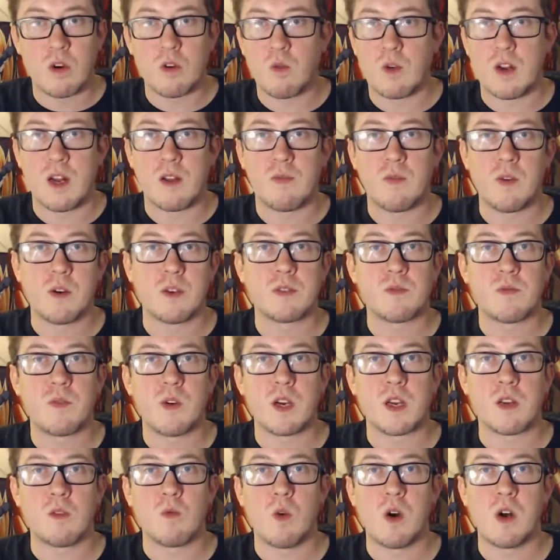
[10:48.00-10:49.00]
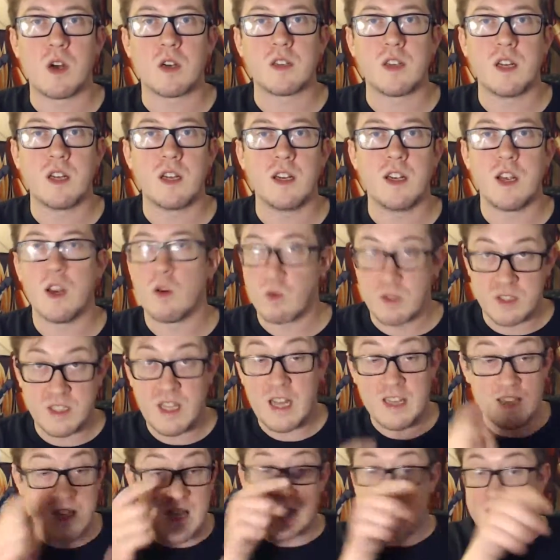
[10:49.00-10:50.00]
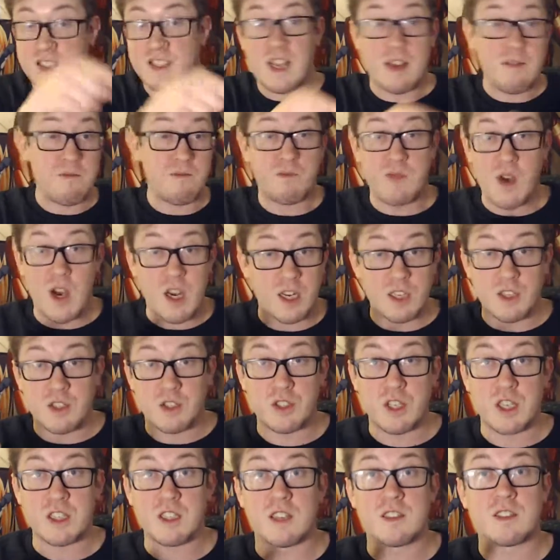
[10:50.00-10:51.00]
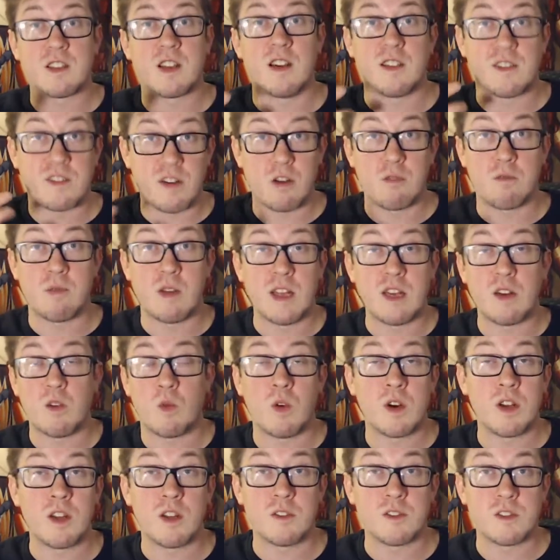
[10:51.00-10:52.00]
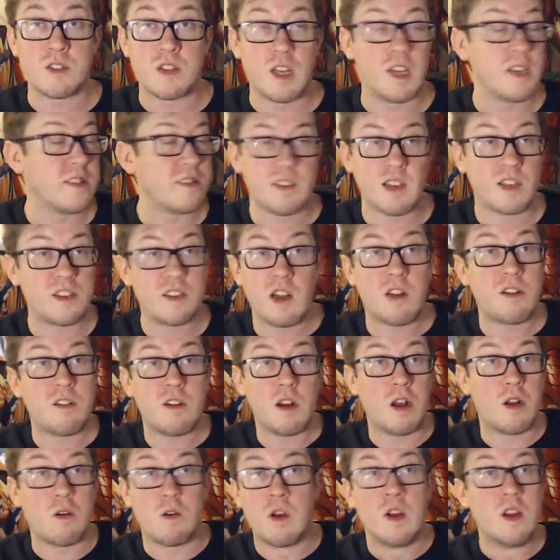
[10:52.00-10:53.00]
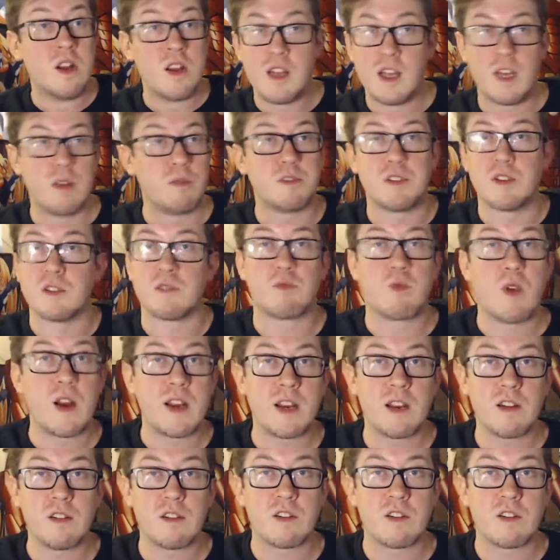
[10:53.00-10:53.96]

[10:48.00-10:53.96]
when I first fucking walked in here? Was that same fucking shit that's gonna turn me into one of those things? Like, no. It was just regular